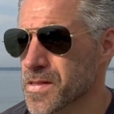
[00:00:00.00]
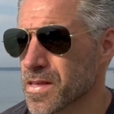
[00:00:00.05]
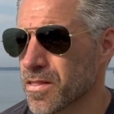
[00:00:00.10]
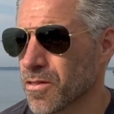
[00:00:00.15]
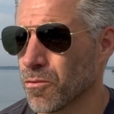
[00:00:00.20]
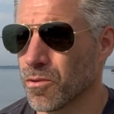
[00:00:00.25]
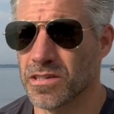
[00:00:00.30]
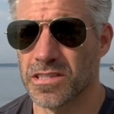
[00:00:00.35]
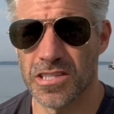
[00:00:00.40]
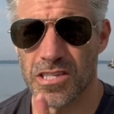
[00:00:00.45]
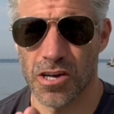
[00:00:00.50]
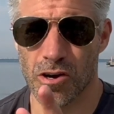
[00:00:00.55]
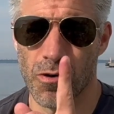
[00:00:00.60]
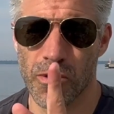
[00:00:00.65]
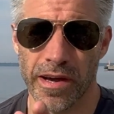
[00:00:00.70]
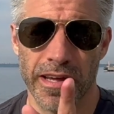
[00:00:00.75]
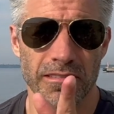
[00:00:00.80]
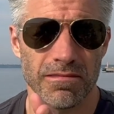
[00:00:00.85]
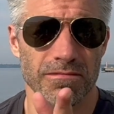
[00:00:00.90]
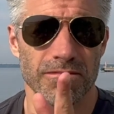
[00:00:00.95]
The ones that
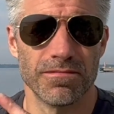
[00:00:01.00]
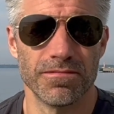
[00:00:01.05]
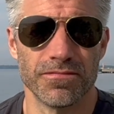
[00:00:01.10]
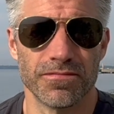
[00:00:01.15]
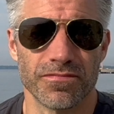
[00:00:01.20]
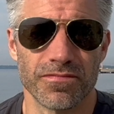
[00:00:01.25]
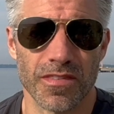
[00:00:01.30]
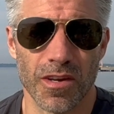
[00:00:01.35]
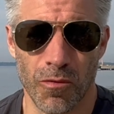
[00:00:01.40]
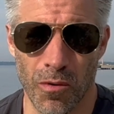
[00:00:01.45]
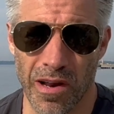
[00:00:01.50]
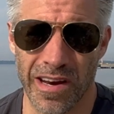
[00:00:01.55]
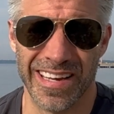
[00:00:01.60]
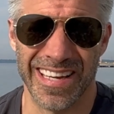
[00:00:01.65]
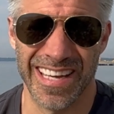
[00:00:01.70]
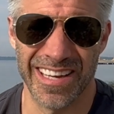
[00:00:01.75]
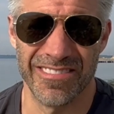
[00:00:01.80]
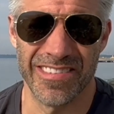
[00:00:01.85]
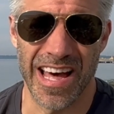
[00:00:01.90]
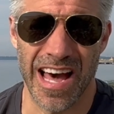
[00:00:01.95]
quit want to
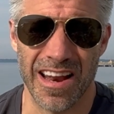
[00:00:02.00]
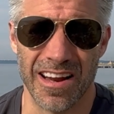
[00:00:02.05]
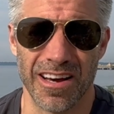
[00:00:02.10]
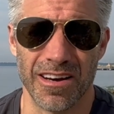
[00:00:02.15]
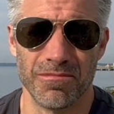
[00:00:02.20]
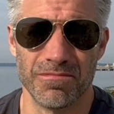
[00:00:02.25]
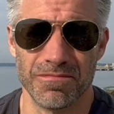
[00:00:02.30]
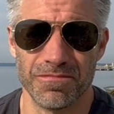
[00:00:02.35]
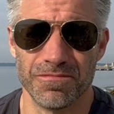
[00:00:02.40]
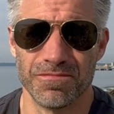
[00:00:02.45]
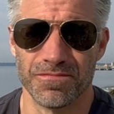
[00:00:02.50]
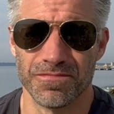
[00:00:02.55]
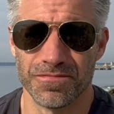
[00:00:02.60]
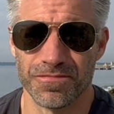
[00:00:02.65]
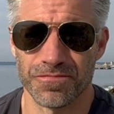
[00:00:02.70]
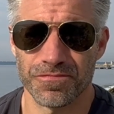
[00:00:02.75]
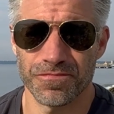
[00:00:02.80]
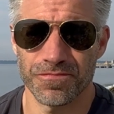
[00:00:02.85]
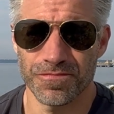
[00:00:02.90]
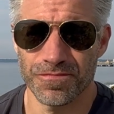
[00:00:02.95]
give that up.
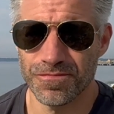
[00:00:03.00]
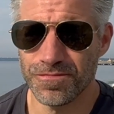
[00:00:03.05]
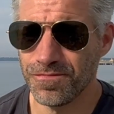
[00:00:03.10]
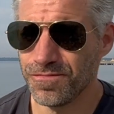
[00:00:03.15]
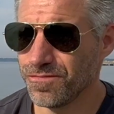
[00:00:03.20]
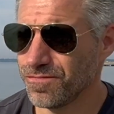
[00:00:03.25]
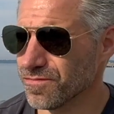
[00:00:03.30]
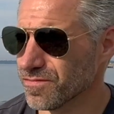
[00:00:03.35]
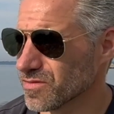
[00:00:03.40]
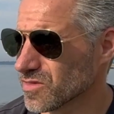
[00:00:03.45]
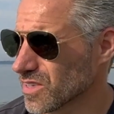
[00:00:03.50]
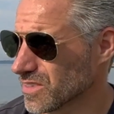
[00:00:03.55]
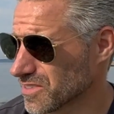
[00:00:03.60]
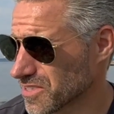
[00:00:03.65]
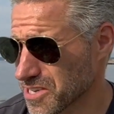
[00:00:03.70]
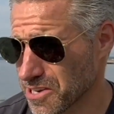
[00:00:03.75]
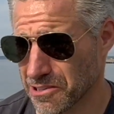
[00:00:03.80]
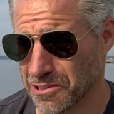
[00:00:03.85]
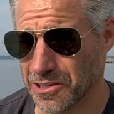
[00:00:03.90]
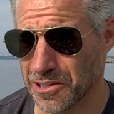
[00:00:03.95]

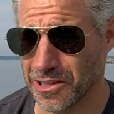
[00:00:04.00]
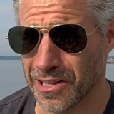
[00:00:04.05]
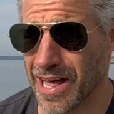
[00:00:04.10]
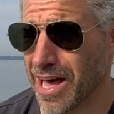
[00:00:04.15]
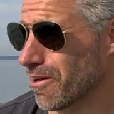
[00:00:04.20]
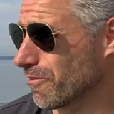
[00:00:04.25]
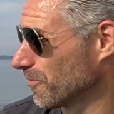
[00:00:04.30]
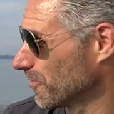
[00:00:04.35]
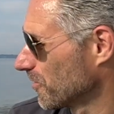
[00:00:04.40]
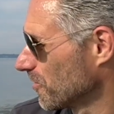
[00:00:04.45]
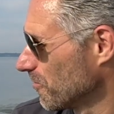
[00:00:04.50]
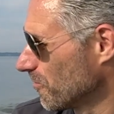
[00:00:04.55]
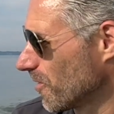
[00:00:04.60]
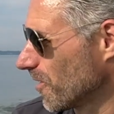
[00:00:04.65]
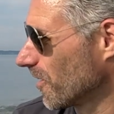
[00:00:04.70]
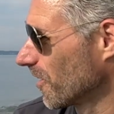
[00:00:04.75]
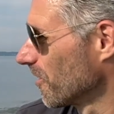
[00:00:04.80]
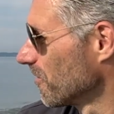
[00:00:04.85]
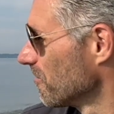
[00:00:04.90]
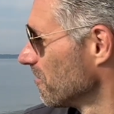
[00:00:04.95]
It's getting a little loud with the
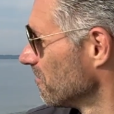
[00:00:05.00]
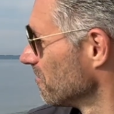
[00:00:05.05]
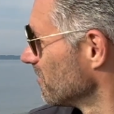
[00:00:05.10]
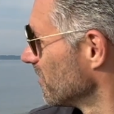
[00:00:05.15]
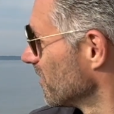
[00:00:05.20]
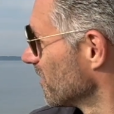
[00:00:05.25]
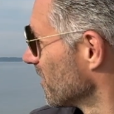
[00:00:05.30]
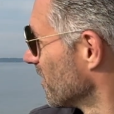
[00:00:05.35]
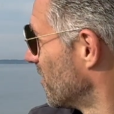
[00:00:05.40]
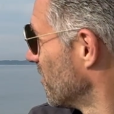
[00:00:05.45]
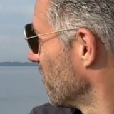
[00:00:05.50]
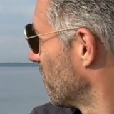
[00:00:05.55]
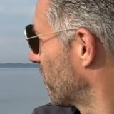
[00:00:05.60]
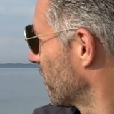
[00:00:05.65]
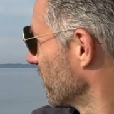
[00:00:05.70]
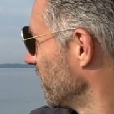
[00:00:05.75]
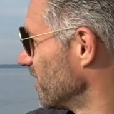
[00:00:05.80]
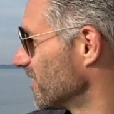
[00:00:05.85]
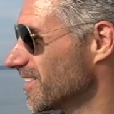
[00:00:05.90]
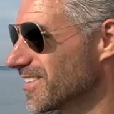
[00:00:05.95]
water.
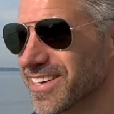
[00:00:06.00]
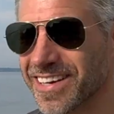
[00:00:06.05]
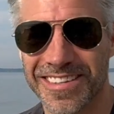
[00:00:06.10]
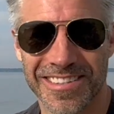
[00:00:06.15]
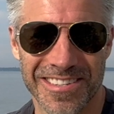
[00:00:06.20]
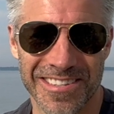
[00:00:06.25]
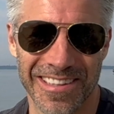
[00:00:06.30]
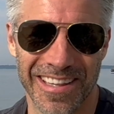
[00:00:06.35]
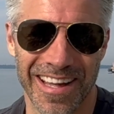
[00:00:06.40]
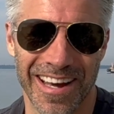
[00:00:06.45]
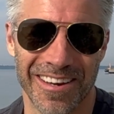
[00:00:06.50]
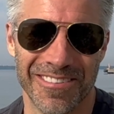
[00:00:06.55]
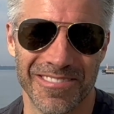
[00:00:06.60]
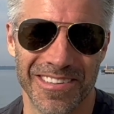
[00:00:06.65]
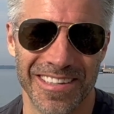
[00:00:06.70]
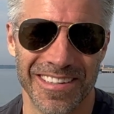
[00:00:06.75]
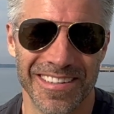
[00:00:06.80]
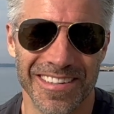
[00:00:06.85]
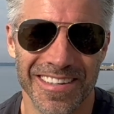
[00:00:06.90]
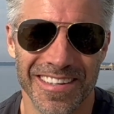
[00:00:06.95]
Hopefully it's not too loud,
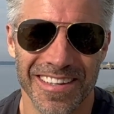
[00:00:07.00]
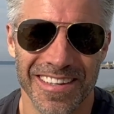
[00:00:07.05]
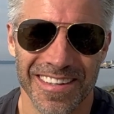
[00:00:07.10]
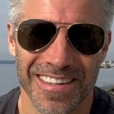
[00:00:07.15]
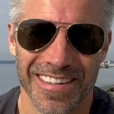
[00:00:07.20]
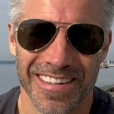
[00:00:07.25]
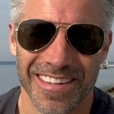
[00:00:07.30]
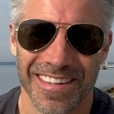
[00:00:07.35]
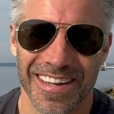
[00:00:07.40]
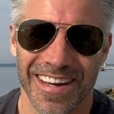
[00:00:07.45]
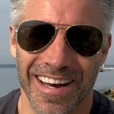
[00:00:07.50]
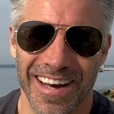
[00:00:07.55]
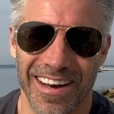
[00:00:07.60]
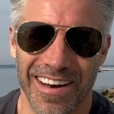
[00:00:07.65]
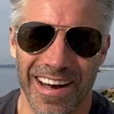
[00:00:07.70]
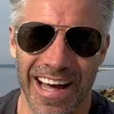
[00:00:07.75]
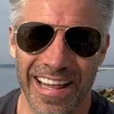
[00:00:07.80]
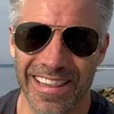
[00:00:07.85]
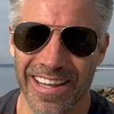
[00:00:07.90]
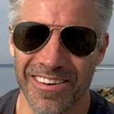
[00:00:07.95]
but
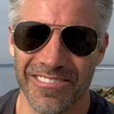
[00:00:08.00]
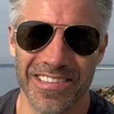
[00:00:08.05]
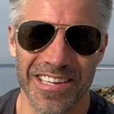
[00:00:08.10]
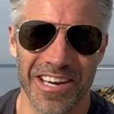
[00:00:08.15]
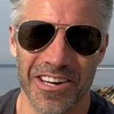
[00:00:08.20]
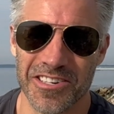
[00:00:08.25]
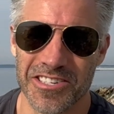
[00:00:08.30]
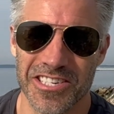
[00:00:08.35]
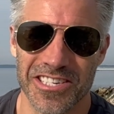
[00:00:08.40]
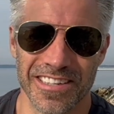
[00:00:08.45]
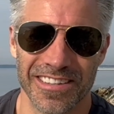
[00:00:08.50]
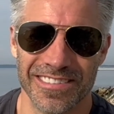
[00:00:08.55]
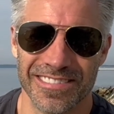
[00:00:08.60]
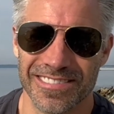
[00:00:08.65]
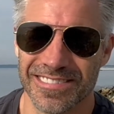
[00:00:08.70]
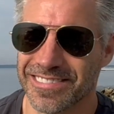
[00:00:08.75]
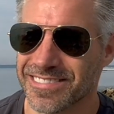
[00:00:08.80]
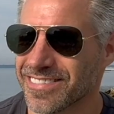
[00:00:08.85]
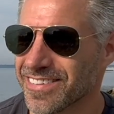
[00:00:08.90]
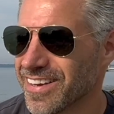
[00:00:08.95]
I love the ocean
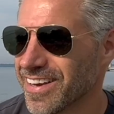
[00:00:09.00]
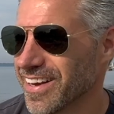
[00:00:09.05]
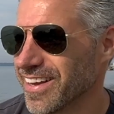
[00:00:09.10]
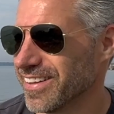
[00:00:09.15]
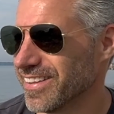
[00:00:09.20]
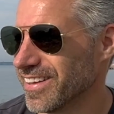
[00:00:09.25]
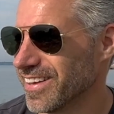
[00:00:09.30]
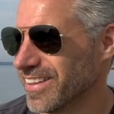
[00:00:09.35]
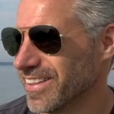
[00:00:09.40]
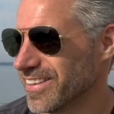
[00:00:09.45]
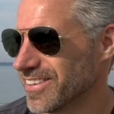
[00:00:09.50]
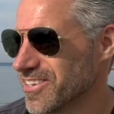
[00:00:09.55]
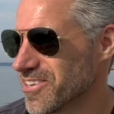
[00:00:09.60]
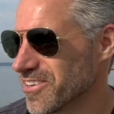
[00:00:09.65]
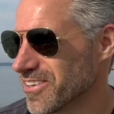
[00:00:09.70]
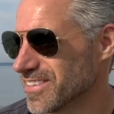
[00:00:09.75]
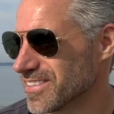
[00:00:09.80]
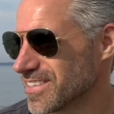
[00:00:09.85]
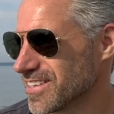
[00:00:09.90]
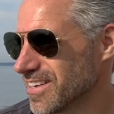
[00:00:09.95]
and the
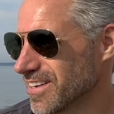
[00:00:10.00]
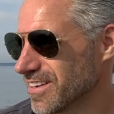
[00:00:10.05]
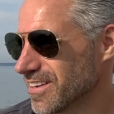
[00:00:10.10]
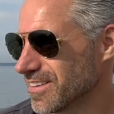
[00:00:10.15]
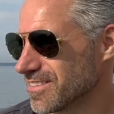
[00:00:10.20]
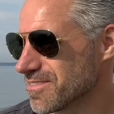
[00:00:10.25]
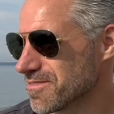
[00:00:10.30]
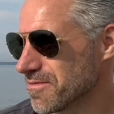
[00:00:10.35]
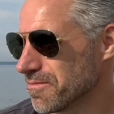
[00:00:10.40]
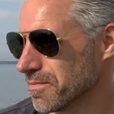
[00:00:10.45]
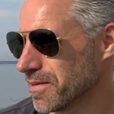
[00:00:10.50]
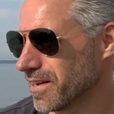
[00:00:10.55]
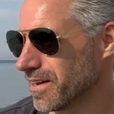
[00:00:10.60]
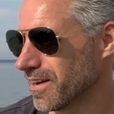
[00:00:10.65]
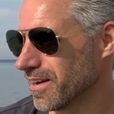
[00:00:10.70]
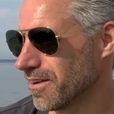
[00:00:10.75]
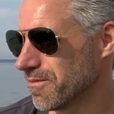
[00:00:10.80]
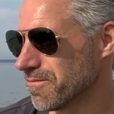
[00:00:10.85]
noise here. But